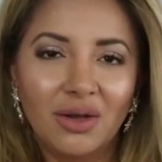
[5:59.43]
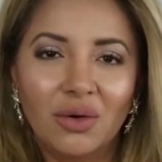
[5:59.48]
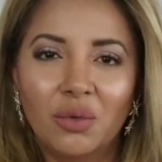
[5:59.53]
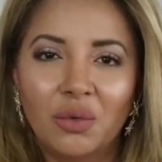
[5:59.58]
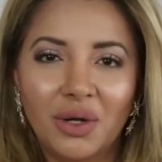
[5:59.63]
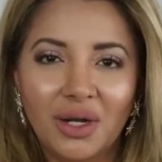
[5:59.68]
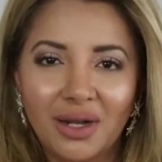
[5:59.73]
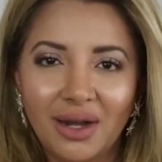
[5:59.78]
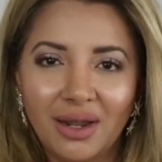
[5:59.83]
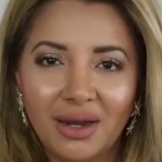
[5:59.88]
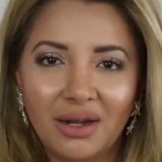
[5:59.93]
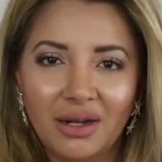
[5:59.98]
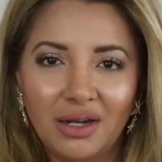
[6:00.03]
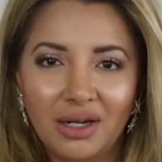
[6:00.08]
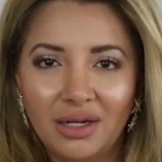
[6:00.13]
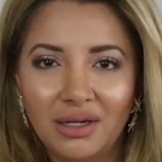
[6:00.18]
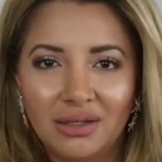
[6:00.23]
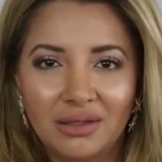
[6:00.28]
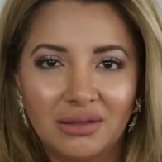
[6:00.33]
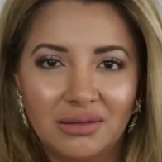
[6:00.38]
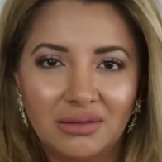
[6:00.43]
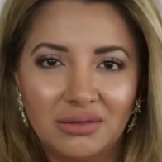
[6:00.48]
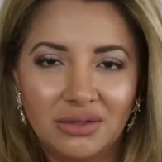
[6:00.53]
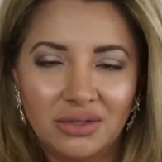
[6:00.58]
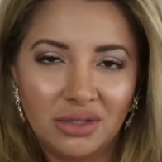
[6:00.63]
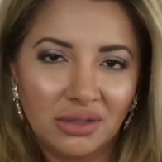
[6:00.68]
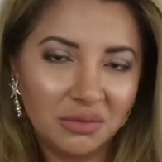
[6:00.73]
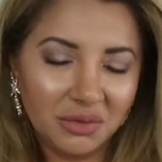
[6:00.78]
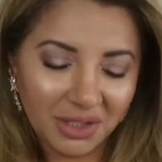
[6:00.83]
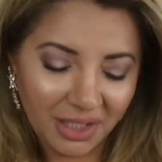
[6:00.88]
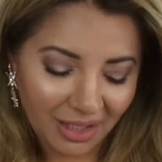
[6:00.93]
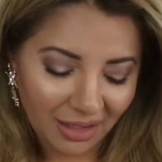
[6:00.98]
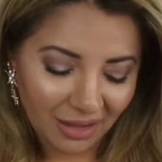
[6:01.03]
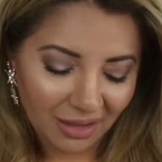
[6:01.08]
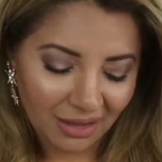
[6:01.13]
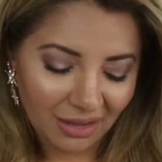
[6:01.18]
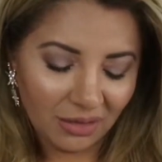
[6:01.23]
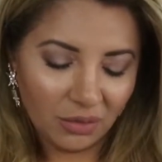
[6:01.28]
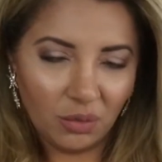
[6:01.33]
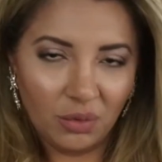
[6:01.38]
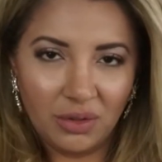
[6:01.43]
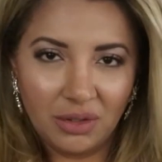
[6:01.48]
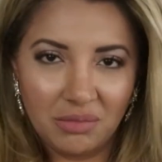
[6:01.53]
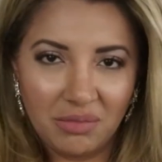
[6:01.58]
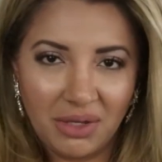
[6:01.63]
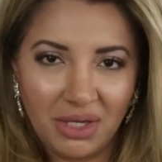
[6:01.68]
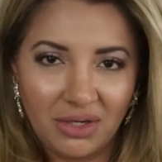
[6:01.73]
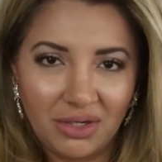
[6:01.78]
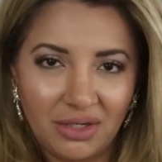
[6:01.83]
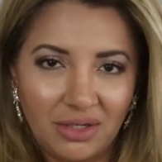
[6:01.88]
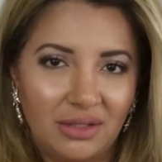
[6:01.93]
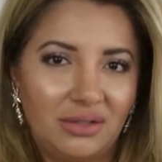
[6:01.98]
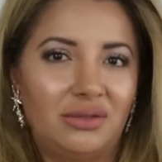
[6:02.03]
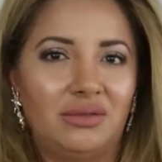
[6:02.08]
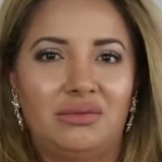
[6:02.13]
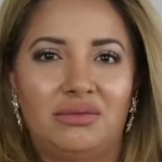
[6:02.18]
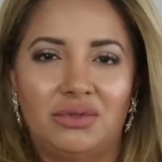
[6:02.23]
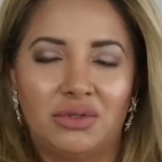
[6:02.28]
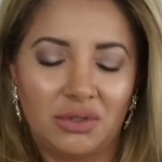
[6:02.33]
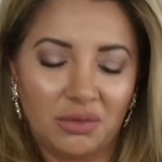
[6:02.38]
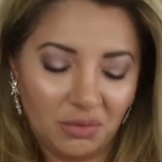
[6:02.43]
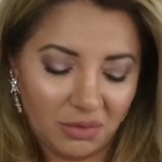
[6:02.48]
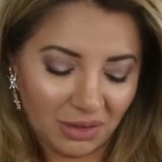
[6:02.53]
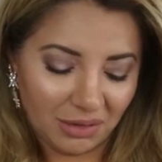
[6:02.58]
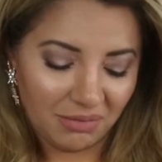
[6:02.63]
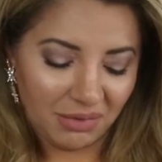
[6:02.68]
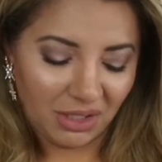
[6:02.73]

wear hair don't wear hair wear beard don't wear